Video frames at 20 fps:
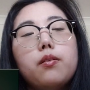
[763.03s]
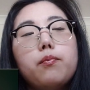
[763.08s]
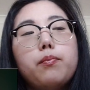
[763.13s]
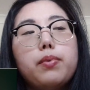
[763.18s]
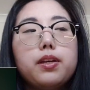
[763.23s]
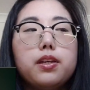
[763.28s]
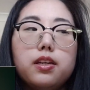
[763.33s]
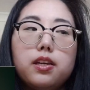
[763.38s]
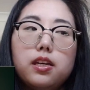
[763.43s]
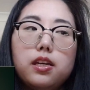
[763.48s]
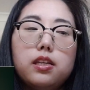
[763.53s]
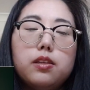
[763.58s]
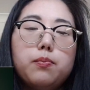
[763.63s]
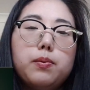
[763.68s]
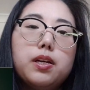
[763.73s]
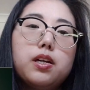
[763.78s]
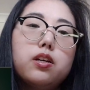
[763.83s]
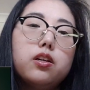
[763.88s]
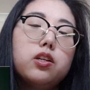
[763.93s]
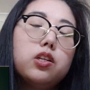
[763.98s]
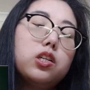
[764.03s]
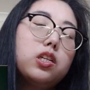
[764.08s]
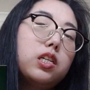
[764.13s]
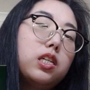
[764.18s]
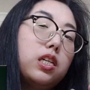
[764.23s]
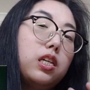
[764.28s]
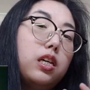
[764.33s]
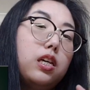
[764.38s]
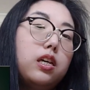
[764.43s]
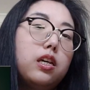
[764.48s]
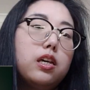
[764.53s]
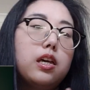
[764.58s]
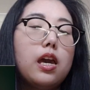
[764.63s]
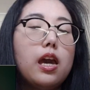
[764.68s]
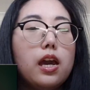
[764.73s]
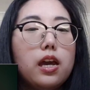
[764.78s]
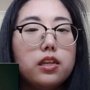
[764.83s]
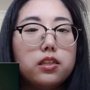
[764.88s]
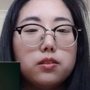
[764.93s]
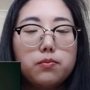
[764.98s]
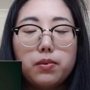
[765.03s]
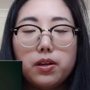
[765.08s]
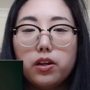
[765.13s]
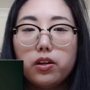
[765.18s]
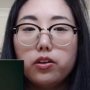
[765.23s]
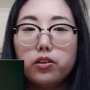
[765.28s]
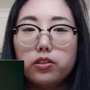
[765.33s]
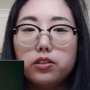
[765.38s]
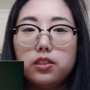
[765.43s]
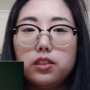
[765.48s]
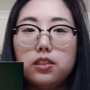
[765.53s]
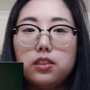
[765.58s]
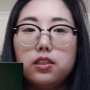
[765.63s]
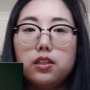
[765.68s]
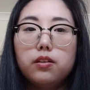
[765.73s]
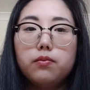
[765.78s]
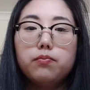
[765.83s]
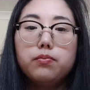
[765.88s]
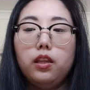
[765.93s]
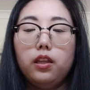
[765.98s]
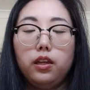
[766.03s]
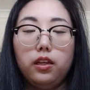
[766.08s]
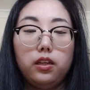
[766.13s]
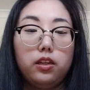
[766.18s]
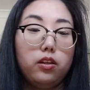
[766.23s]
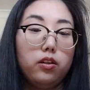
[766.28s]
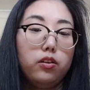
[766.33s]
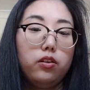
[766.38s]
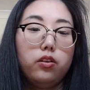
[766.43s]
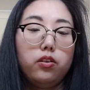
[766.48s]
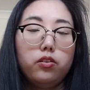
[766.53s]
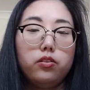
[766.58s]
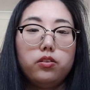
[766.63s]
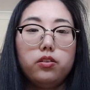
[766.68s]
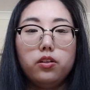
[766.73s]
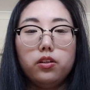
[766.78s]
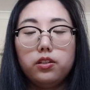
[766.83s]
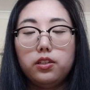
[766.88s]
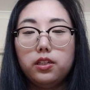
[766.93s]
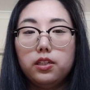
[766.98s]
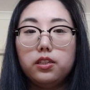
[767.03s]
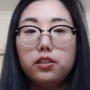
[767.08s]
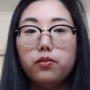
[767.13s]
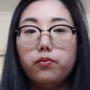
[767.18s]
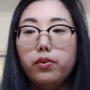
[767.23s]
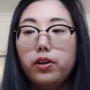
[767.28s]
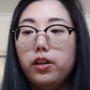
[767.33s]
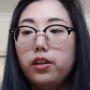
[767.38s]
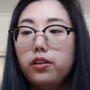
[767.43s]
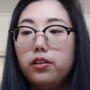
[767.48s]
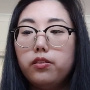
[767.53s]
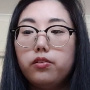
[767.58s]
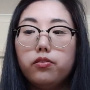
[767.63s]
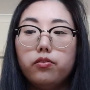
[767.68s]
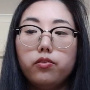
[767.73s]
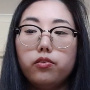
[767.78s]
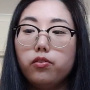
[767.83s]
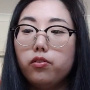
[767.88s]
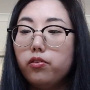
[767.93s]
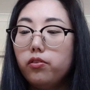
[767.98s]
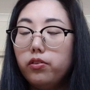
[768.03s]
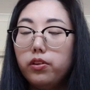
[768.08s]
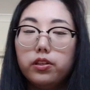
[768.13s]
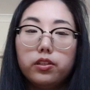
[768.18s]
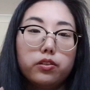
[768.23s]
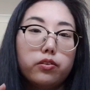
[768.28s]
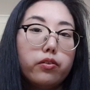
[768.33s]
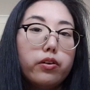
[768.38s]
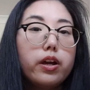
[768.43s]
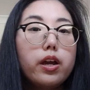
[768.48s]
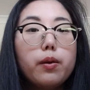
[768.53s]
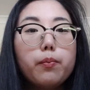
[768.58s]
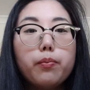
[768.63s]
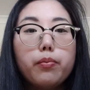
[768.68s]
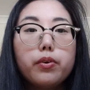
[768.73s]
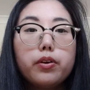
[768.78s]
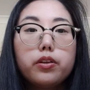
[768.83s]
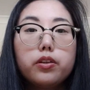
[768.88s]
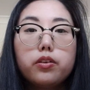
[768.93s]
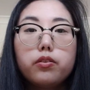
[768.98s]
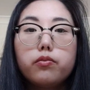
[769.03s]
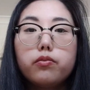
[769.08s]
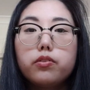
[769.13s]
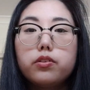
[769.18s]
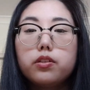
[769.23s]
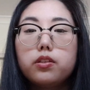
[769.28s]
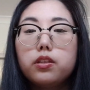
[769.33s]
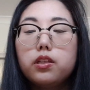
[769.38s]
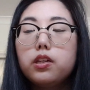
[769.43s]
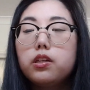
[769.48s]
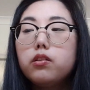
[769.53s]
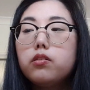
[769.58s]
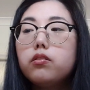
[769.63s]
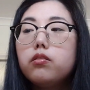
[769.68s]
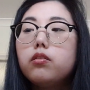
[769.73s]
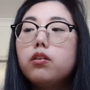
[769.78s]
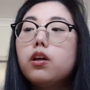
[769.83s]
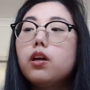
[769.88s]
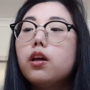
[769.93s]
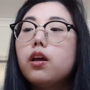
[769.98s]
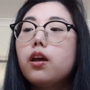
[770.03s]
But it's because she cares about her sister. Like, she knows her sister went through all this crap when she was little.